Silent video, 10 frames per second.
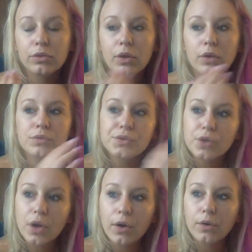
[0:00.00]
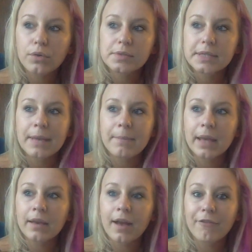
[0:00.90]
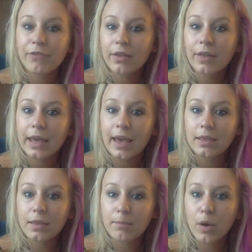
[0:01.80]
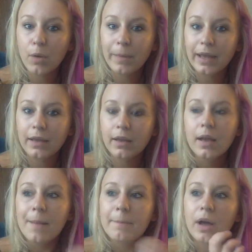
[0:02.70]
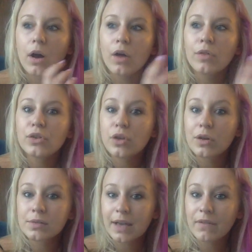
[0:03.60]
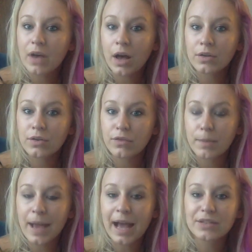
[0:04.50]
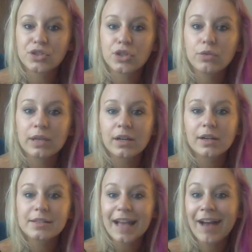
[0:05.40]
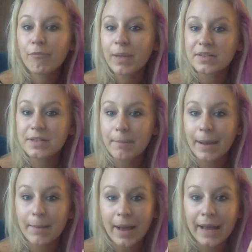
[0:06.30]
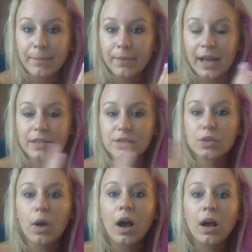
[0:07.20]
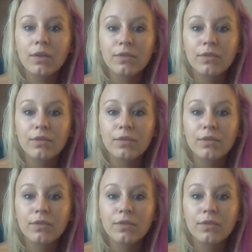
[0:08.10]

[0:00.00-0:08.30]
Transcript: those no's, it may not feel like it in the moment, but all the no's I've gotten over the past 2 years have built up my pipeline. So all